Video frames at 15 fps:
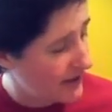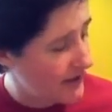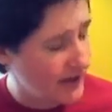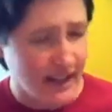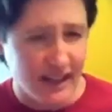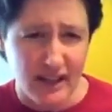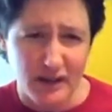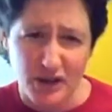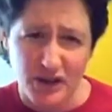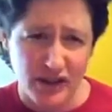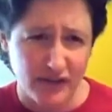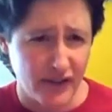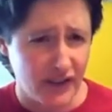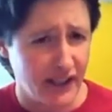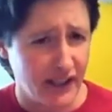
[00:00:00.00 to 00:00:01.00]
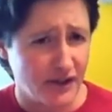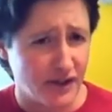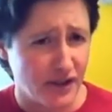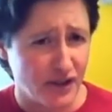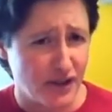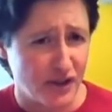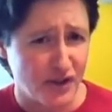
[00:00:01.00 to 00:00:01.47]
then get yourself an
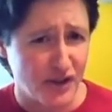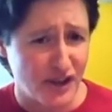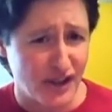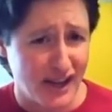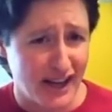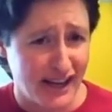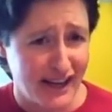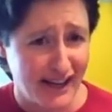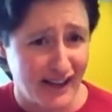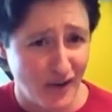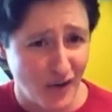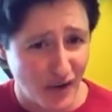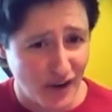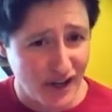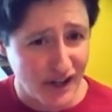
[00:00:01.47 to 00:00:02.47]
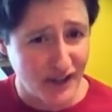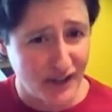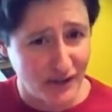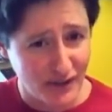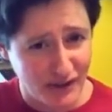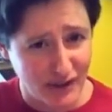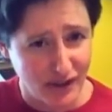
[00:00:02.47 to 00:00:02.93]
electric tuner. Or you can
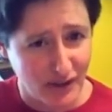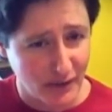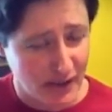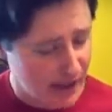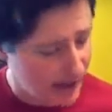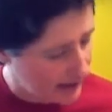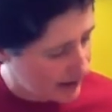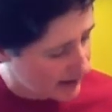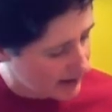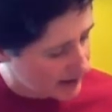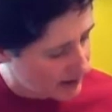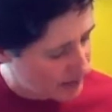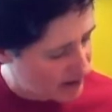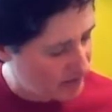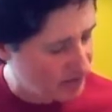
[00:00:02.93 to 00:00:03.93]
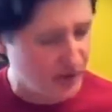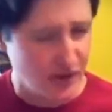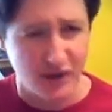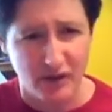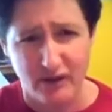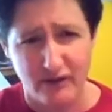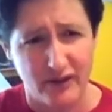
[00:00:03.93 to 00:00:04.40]
do it the old way. You see people
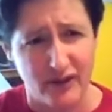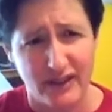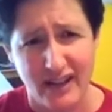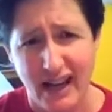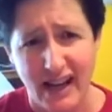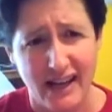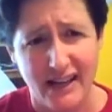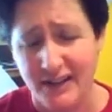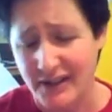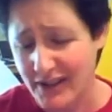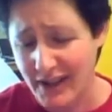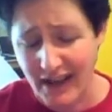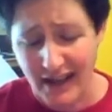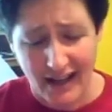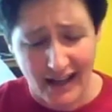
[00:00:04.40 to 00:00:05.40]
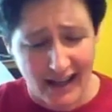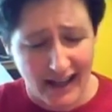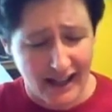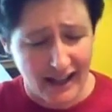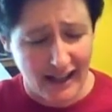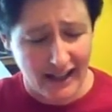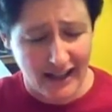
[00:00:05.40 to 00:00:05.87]
tuning for days.
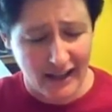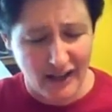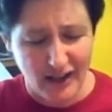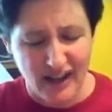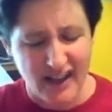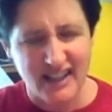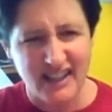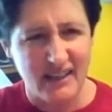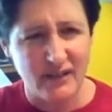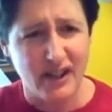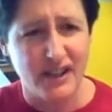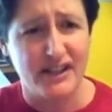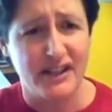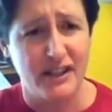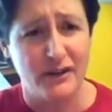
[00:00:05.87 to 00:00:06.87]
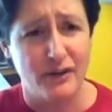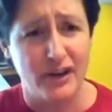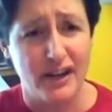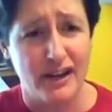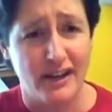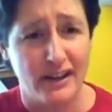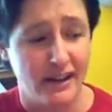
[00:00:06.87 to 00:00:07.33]
It's never going to sound
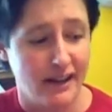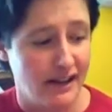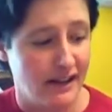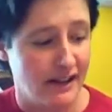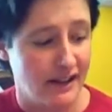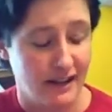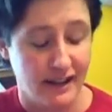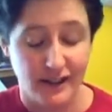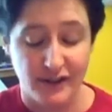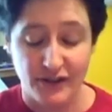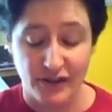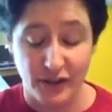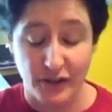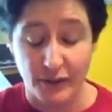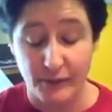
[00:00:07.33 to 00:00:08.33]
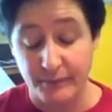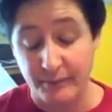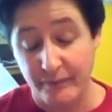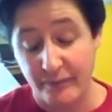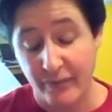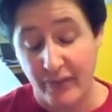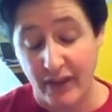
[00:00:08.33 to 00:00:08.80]
right. So
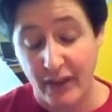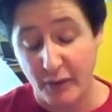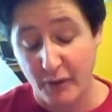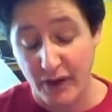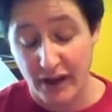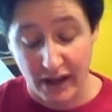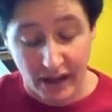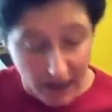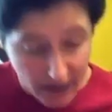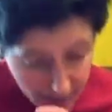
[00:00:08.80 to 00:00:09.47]
you want to